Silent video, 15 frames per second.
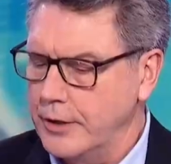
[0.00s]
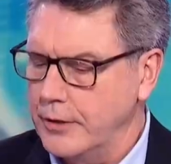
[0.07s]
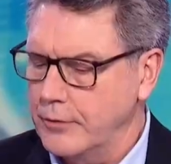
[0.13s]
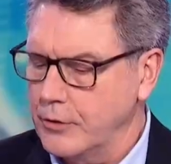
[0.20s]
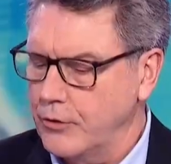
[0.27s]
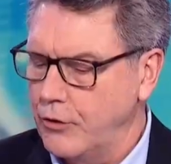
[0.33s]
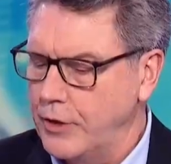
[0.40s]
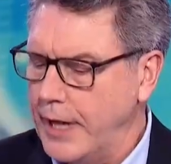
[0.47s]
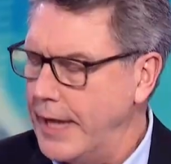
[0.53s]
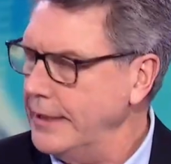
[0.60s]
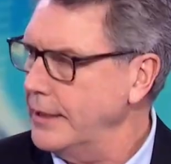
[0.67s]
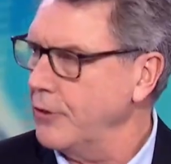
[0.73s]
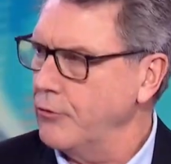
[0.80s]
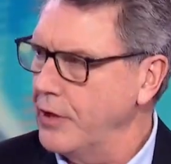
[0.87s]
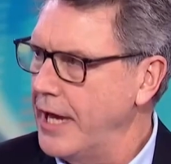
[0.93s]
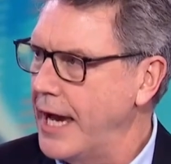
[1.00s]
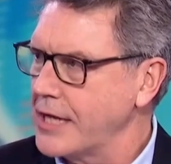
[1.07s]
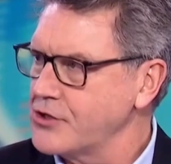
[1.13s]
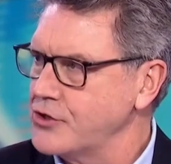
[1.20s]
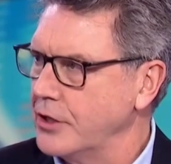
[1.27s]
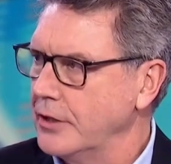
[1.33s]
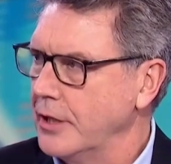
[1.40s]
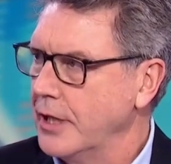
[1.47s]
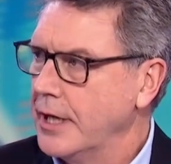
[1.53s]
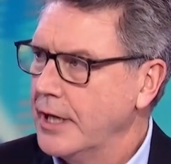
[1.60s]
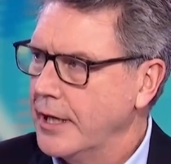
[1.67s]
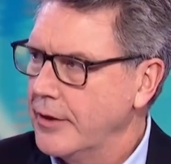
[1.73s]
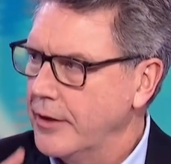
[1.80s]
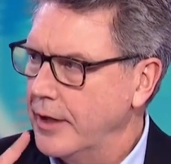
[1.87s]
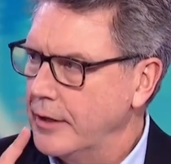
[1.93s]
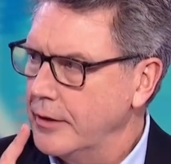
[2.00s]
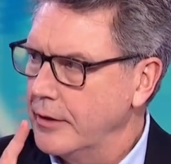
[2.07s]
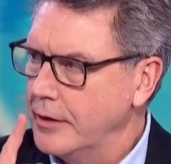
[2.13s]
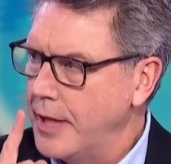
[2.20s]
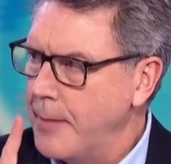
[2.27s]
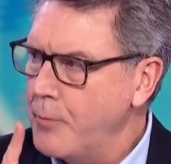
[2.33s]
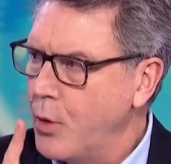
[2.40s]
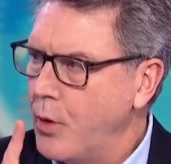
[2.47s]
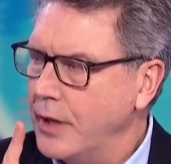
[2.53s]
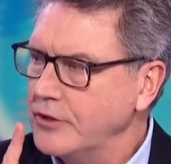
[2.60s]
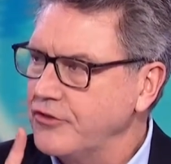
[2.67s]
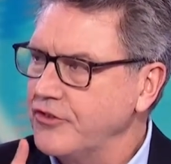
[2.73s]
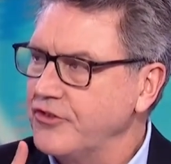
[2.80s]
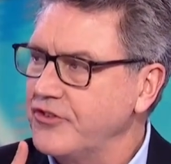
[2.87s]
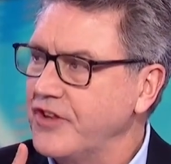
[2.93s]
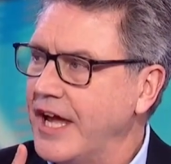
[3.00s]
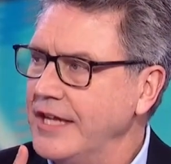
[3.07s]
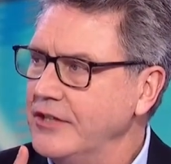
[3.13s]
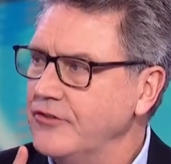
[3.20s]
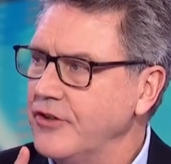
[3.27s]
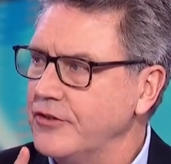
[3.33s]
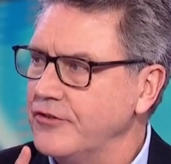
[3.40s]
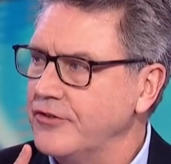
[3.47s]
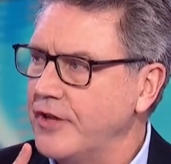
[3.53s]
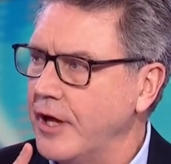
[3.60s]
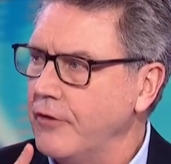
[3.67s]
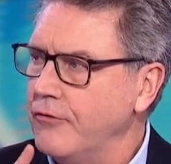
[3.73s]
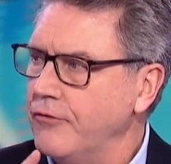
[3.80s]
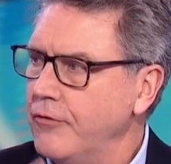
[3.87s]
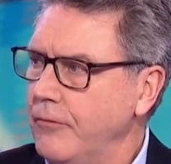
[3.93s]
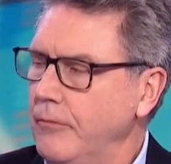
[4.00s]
to create a reaction that, number one, sustains itself,